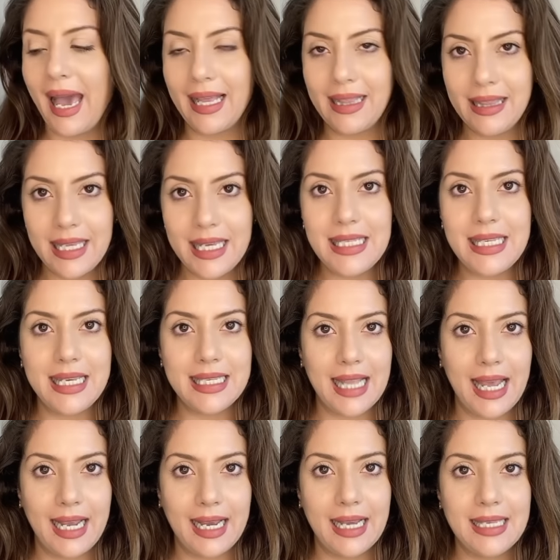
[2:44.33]
And this is
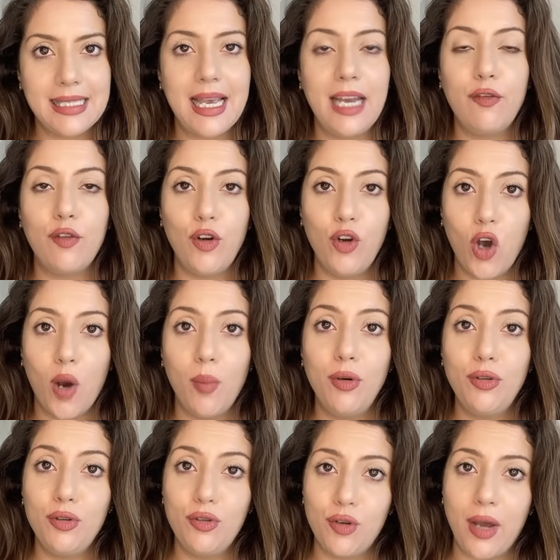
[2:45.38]
like I said for
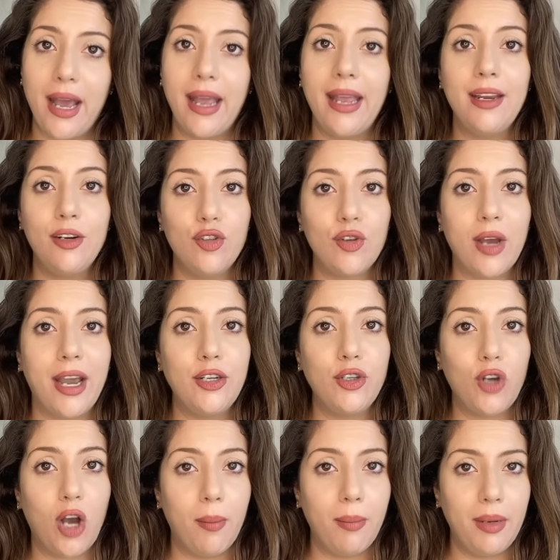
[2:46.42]
normal to dry, dry
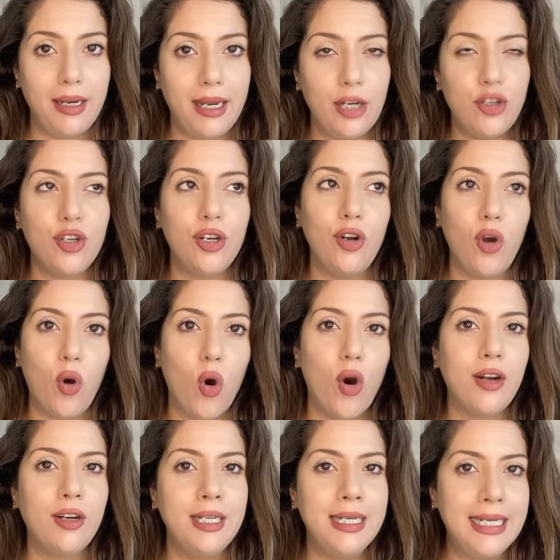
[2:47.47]
to combination or
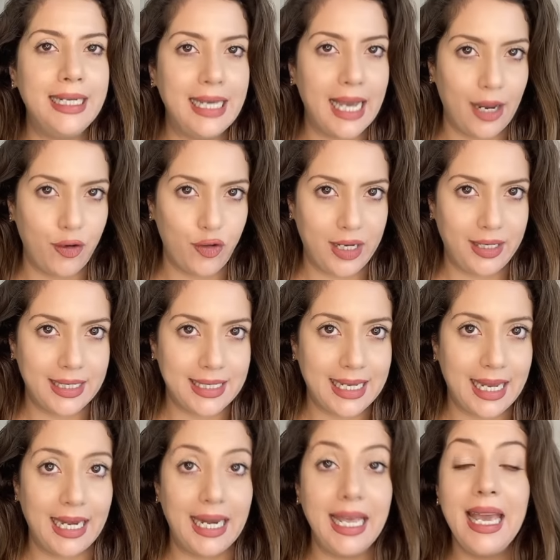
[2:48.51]
dehydrated
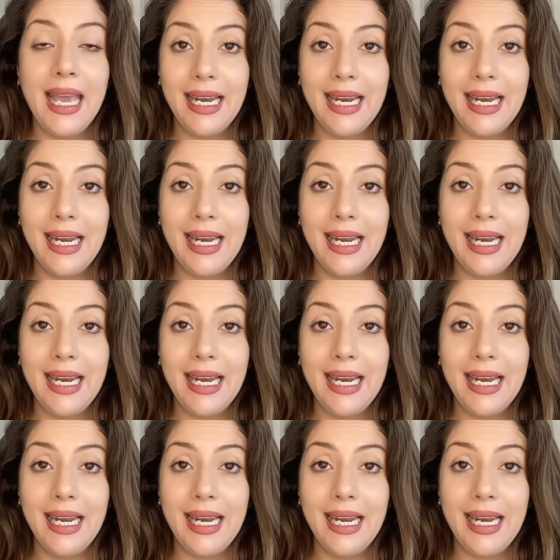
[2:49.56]
skin.